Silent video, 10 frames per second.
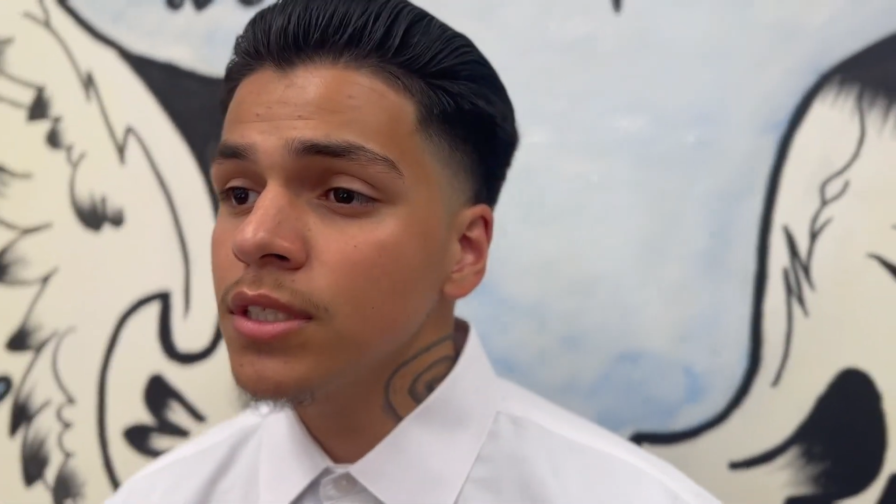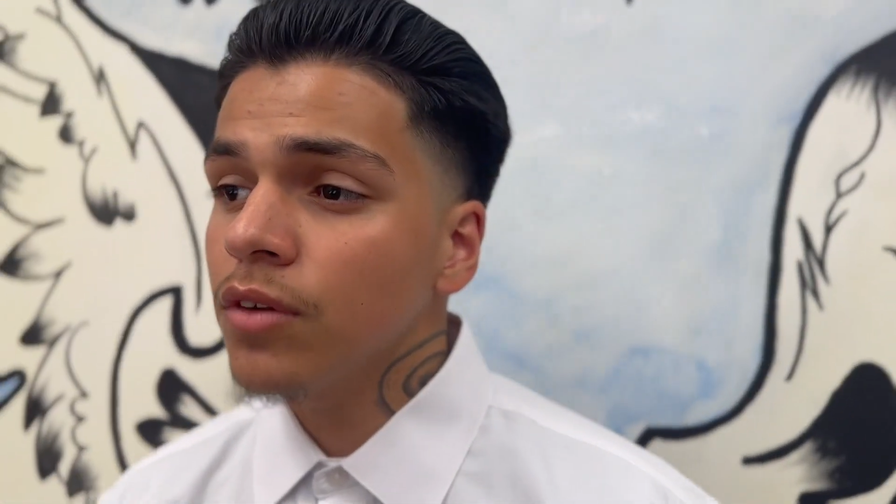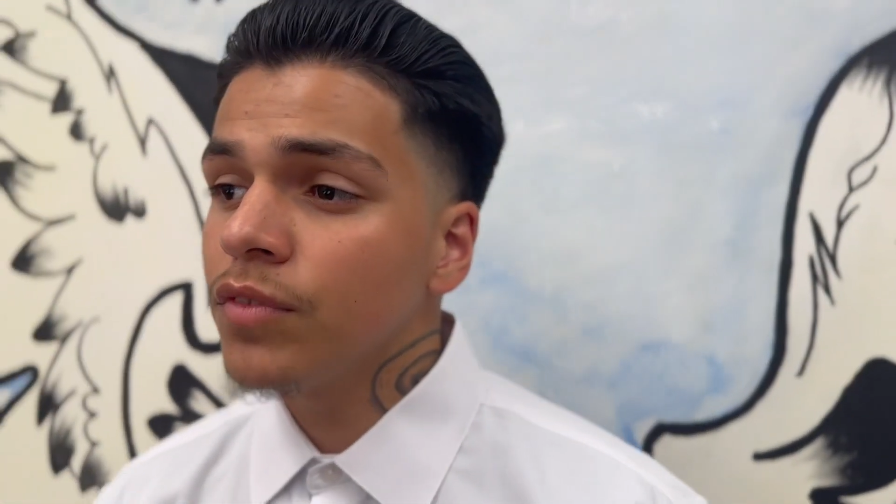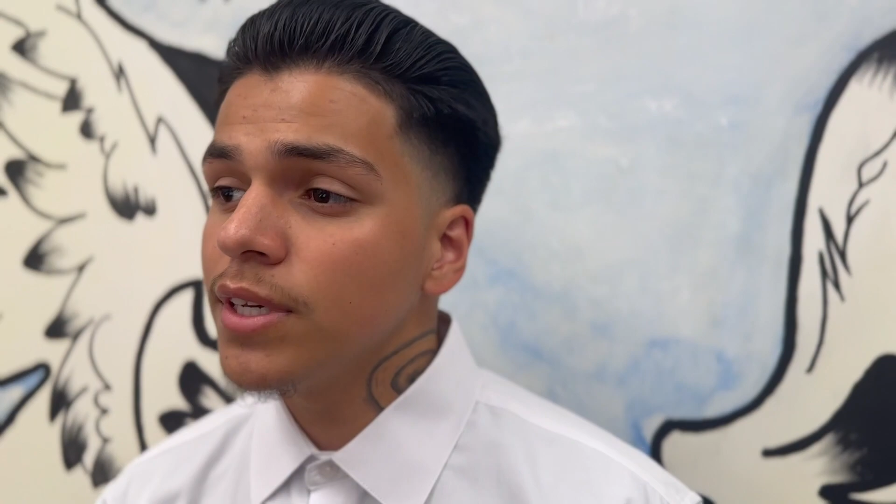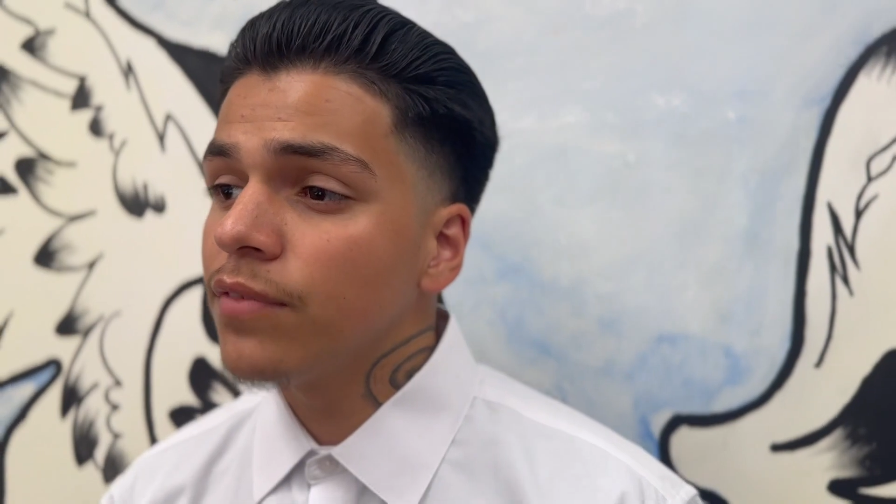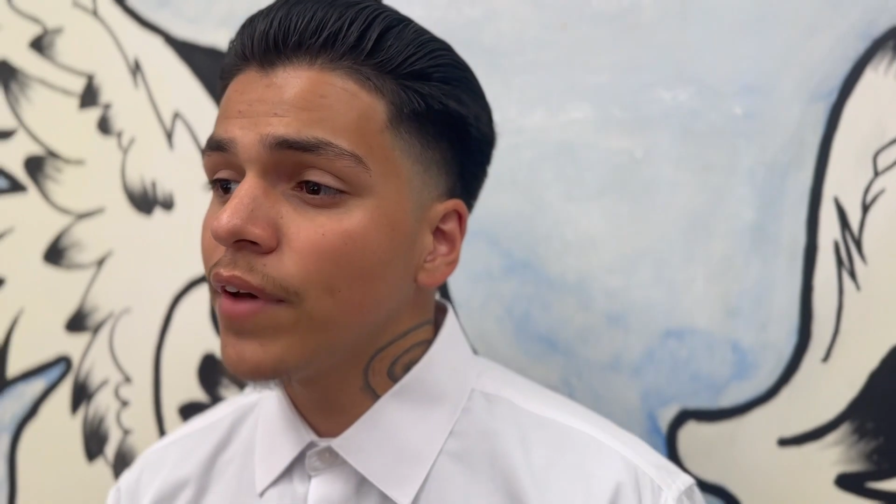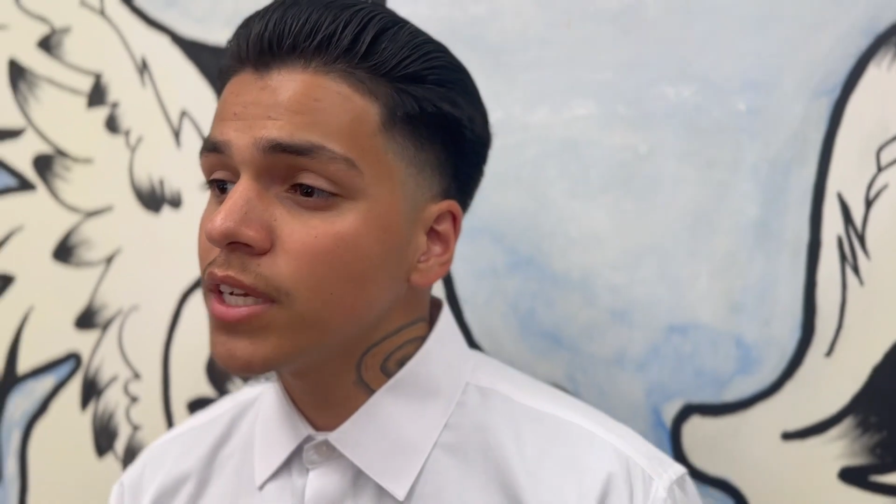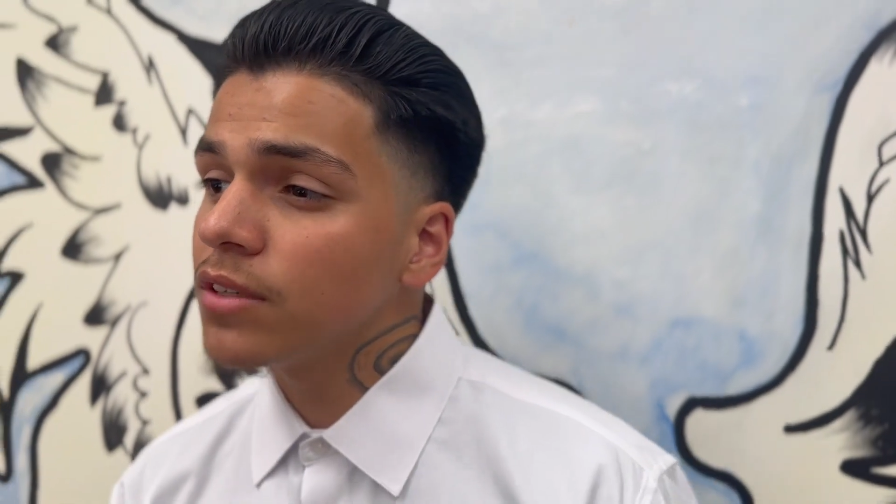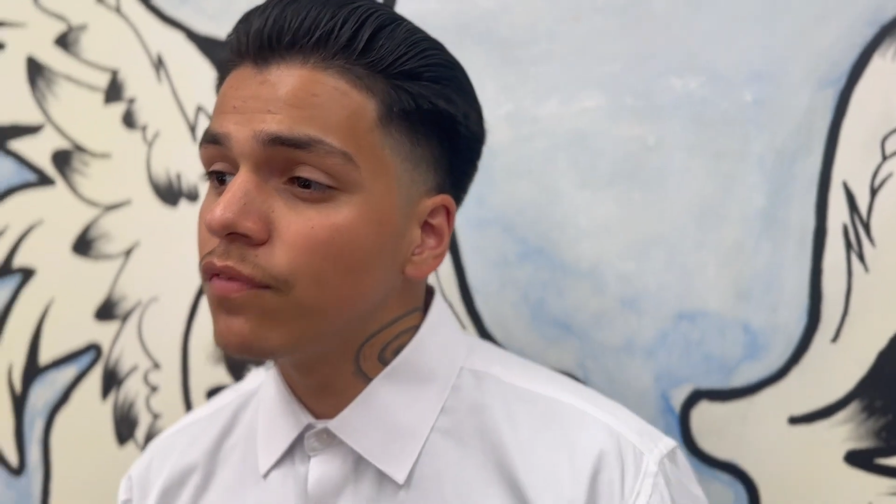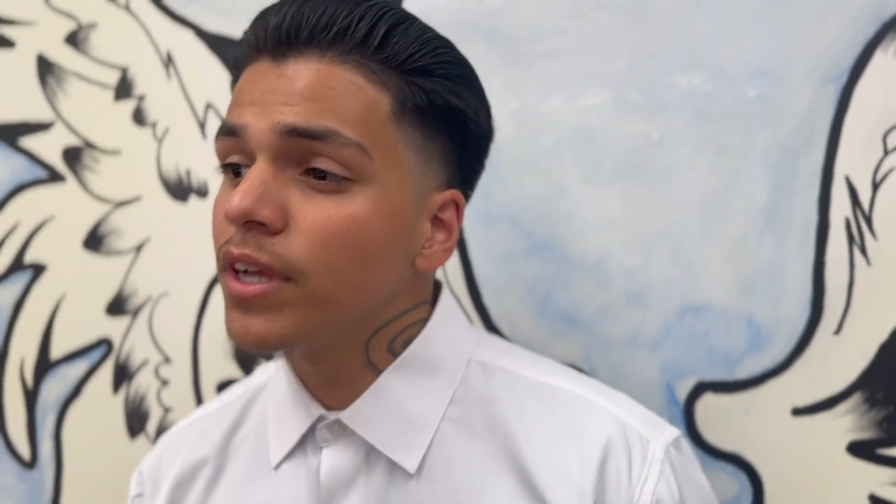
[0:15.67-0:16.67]
of the effects
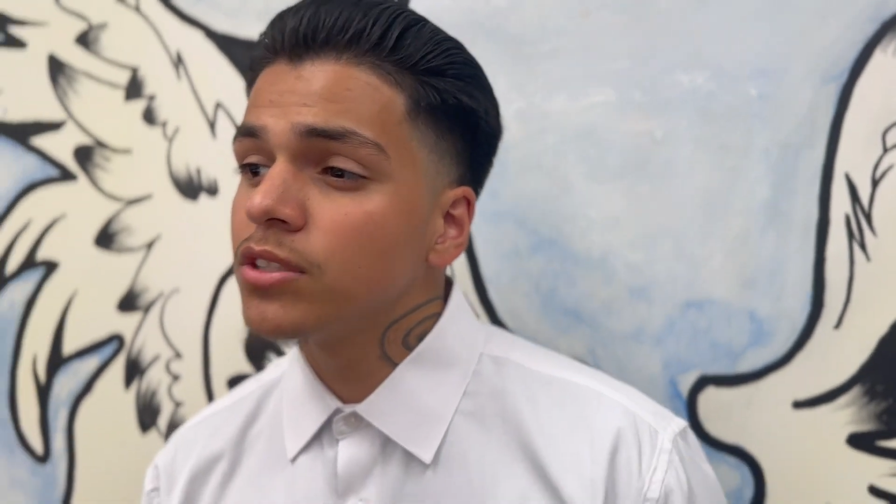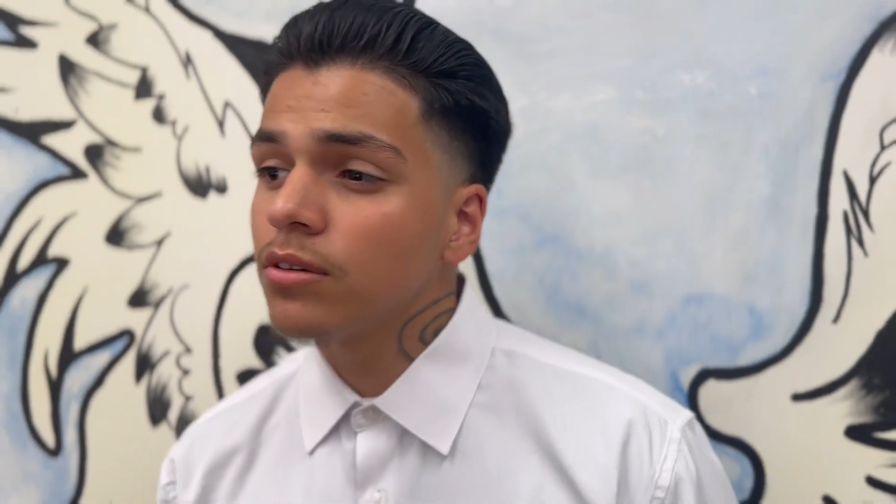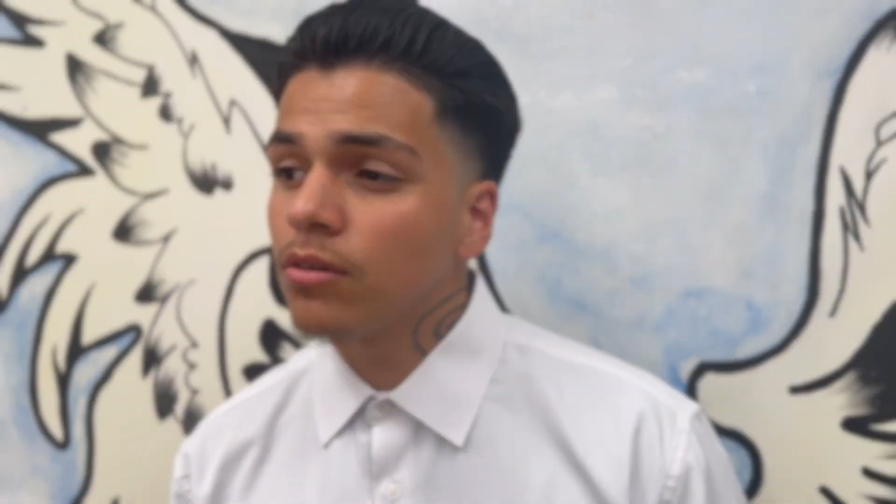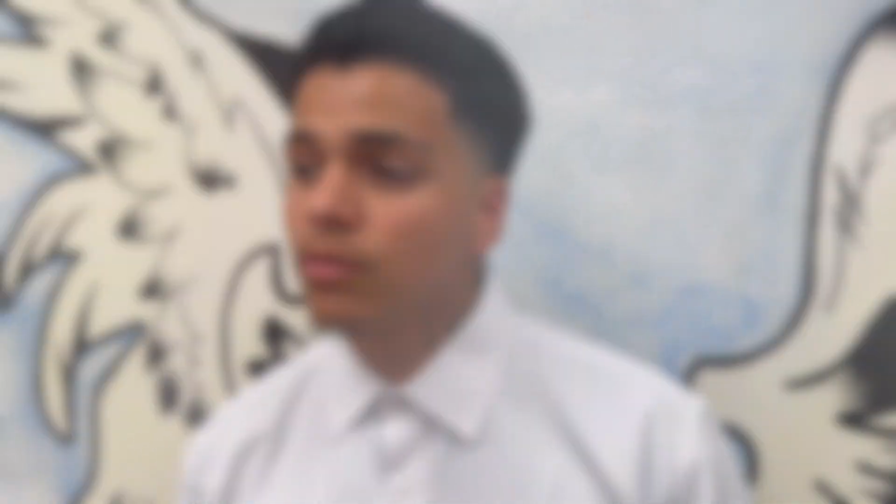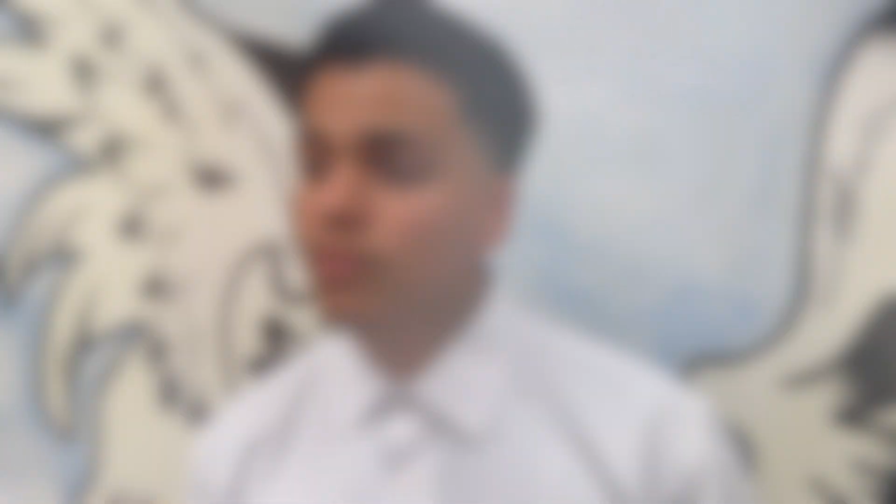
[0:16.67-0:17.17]
of fentanyl.